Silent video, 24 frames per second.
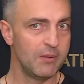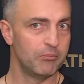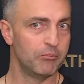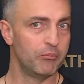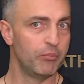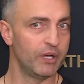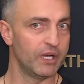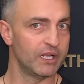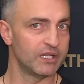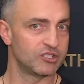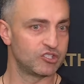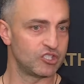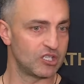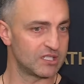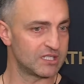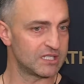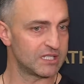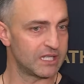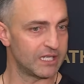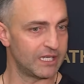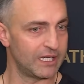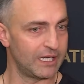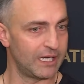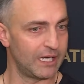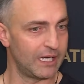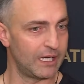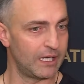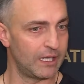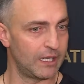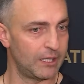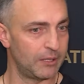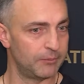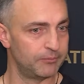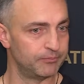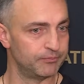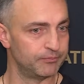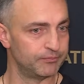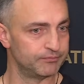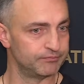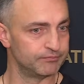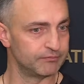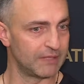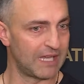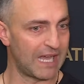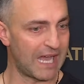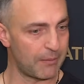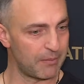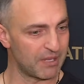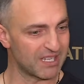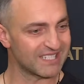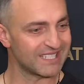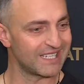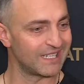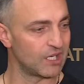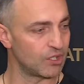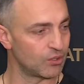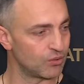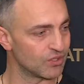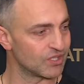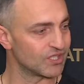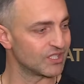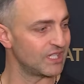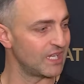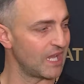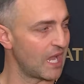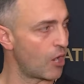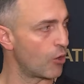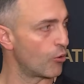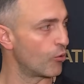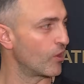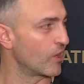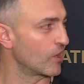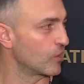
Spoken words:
but just I'm excited to see our